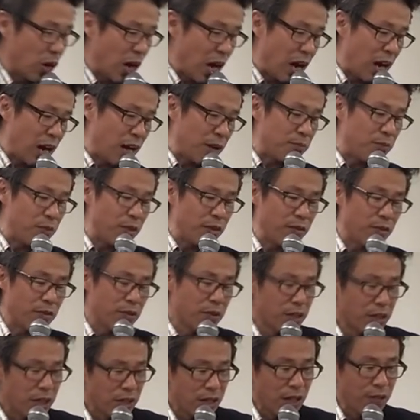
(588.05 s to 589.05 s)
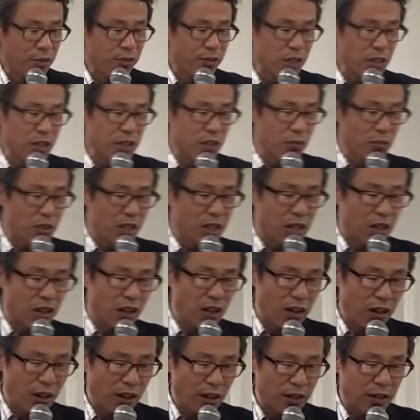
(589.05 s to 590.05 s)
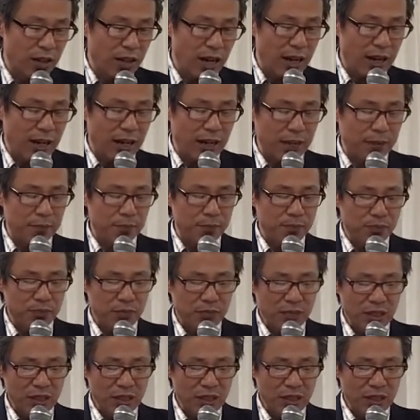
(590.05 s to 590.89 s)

uh, if you could recall, um,